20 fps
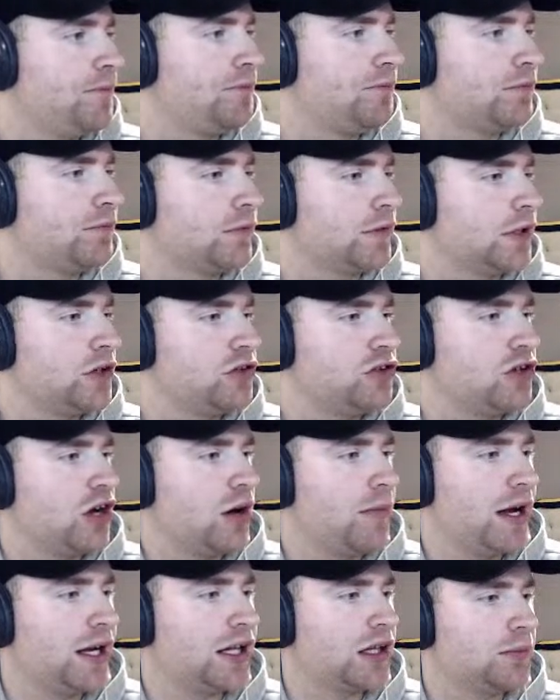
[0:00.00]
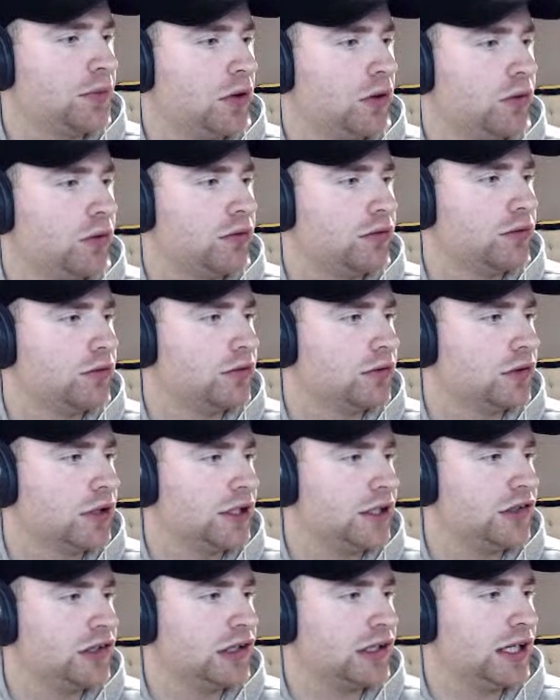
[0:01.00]
Get Shellmaker the ball. Like,
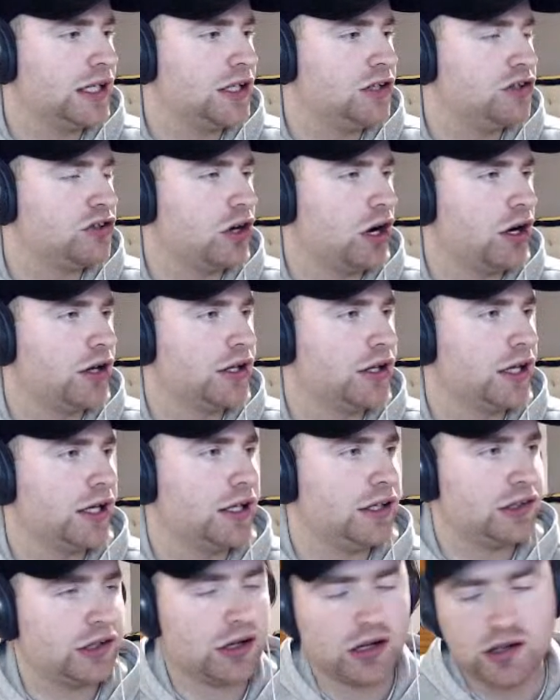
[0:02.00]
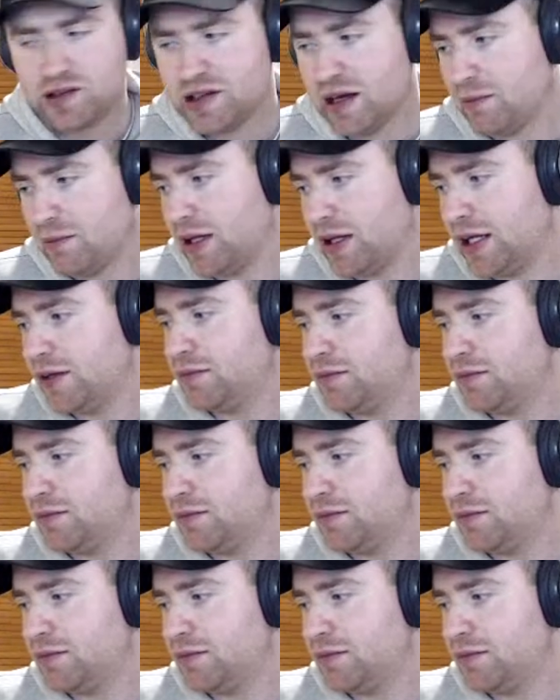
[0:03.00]
he's clearly shown that he's got something.